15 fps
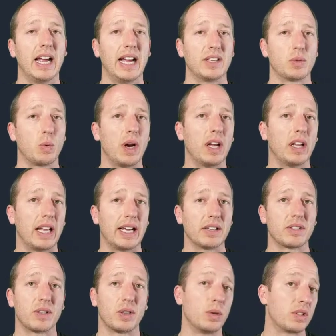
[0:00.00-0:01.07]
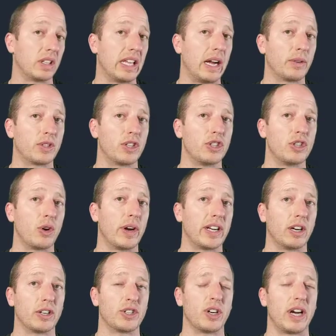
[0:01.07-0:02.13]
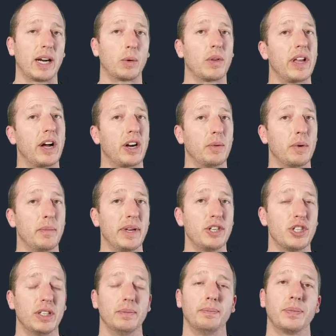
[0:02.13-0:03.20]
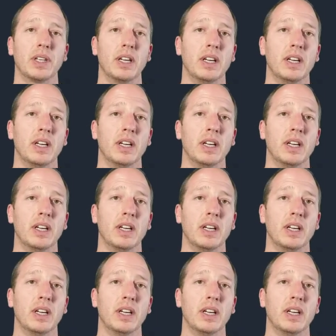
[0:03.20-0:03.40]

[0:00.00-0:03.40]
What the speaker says: as well as who's allowed to join our track without our permission.